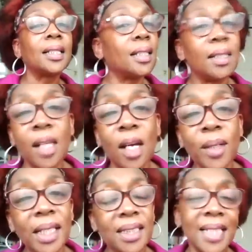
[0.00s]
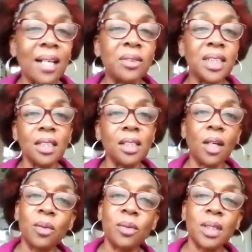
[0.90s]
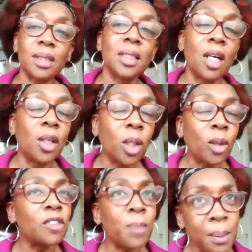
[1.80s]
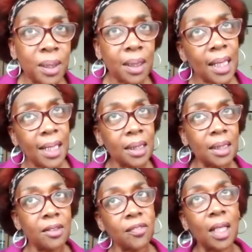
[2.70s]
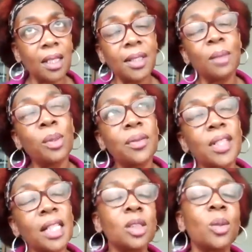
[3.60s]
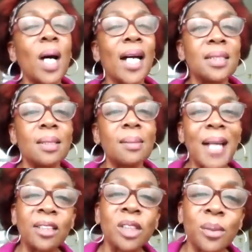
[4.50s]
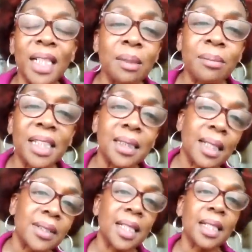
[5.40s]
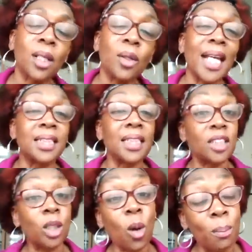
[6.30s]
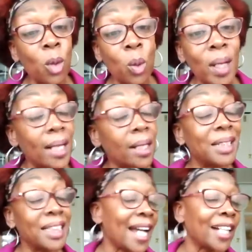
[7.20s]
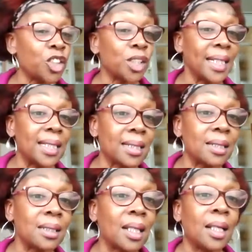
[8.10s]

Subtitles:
it sounds, a lot of people are kind of, they will think twice about doing it because they'll think, oh yes, it's a lot more work, but it actually isn't.